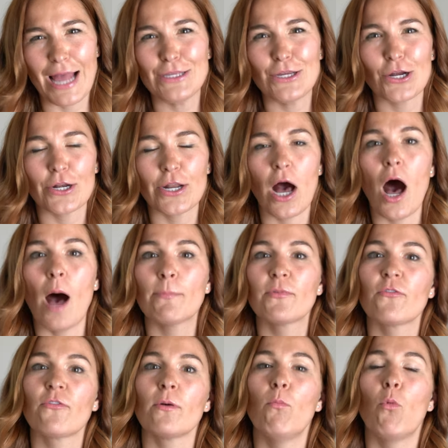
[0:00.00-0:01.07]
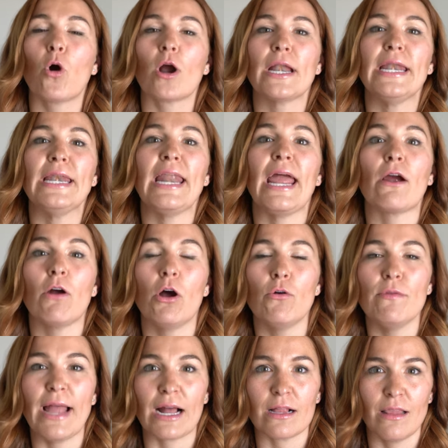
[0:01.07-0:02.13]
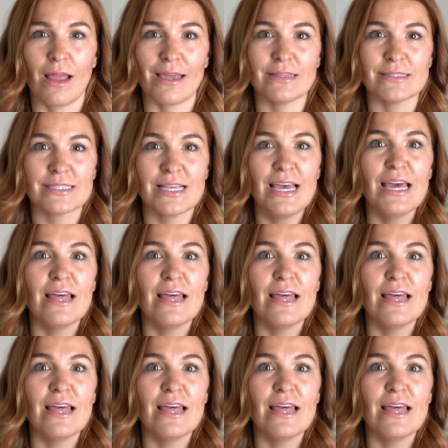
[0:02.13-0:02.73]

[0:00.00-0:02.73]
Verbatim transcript: and you're gonna opt for more narrow necklines.